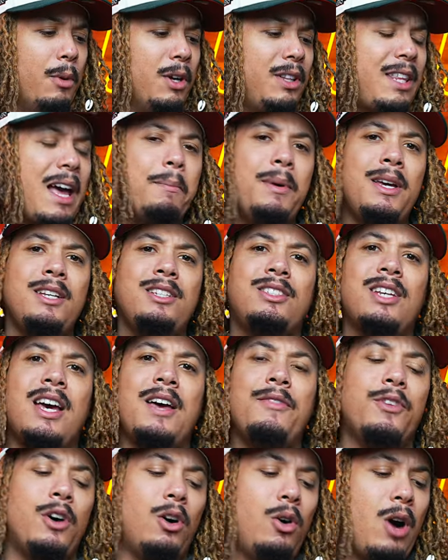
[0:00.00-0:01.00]
with that being
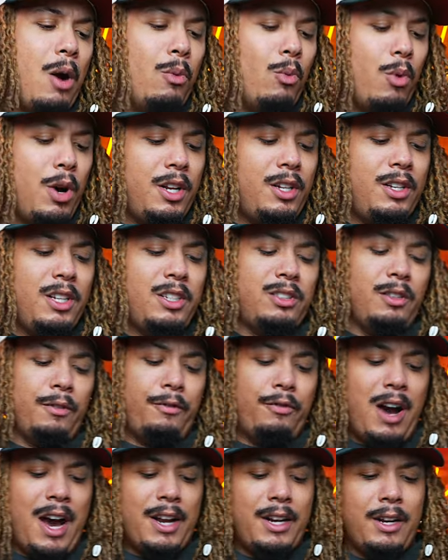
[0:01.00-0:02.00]
said, though, I wanted this to
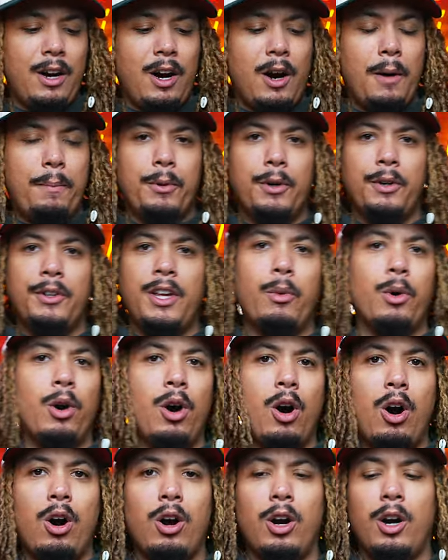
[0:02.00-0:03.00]
find an upper. There were
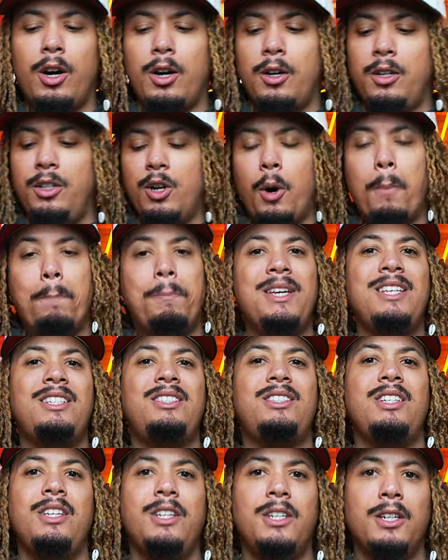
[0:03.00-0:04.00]
our, you know,
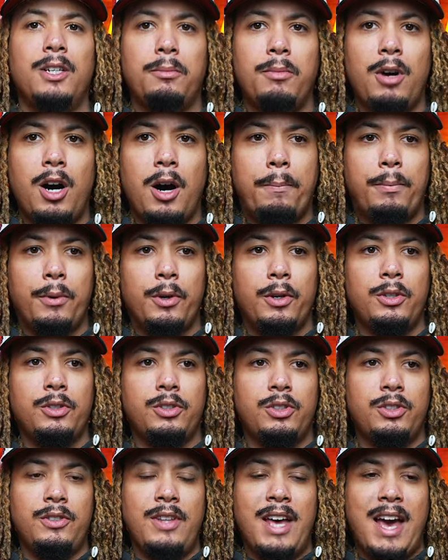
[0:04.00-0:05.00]
BCM
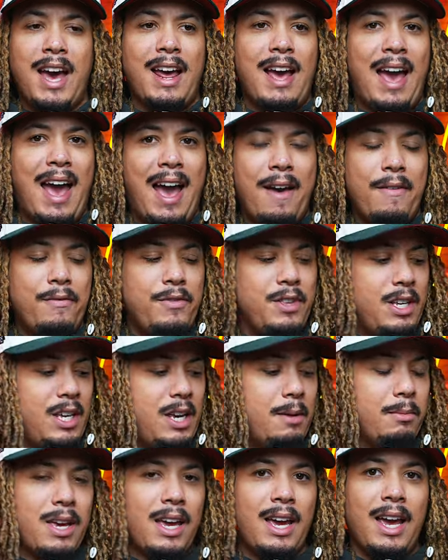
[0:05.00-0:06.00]
uppers that had the
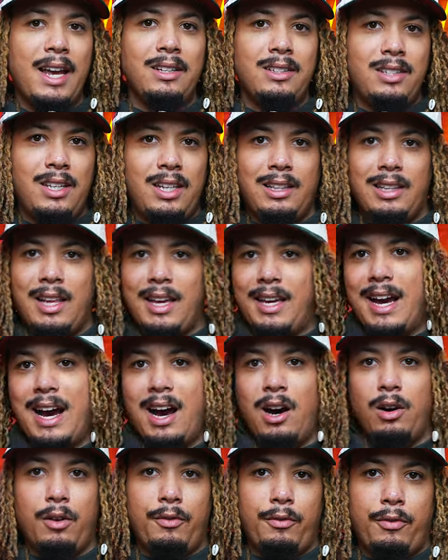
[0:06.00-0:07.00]
MK18
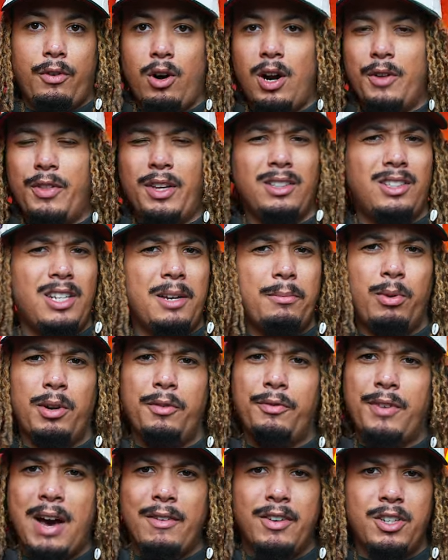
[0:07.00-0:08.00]
layout for, I think,
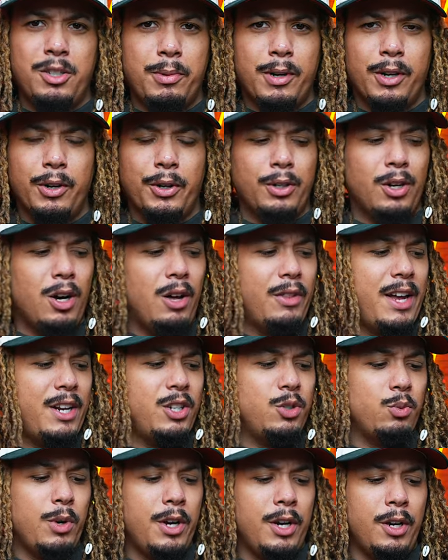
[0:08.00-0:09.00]
10.5-inch barrel and all that
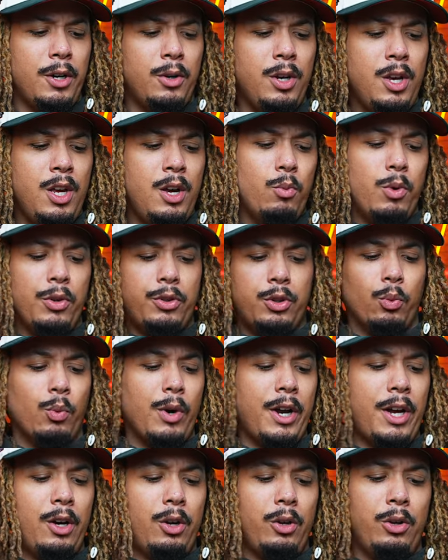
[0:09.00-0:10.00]
as well with the
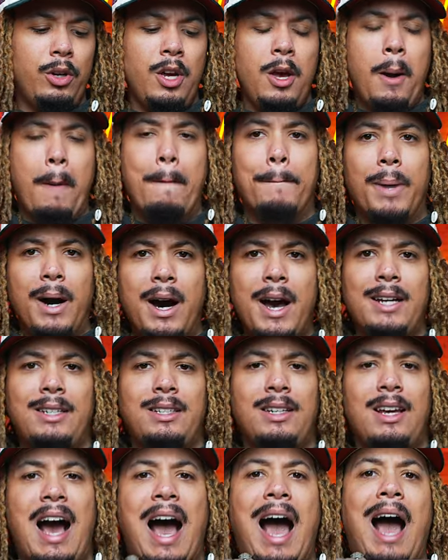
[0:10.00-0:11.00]
rail. But
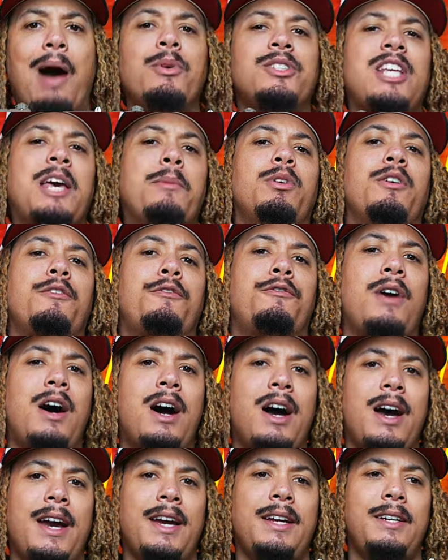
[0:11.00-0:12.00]
I was able to
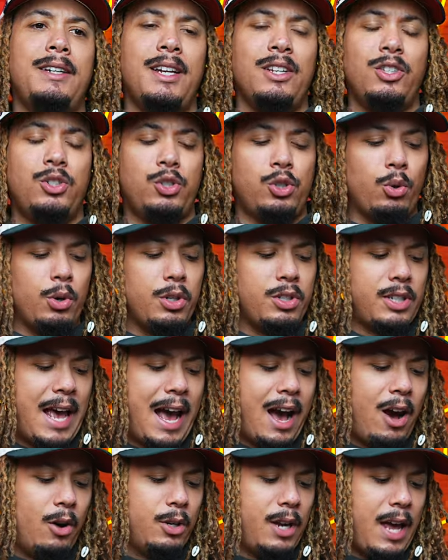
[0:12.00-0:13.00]
find and source
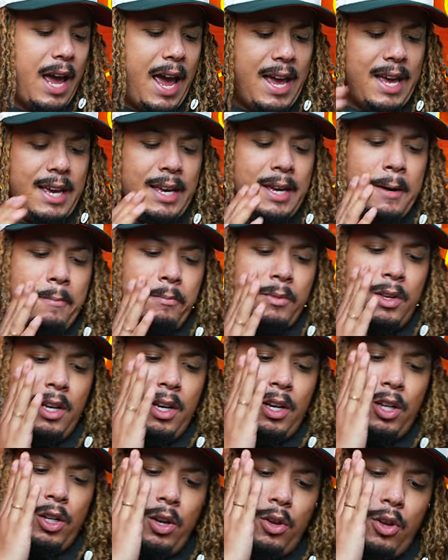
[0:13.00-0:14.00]
out a
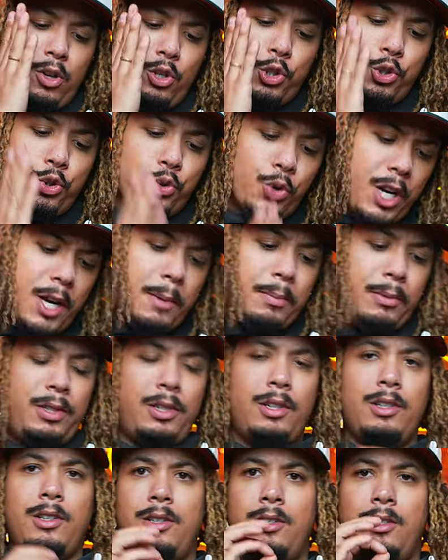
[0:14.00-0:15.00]
stripped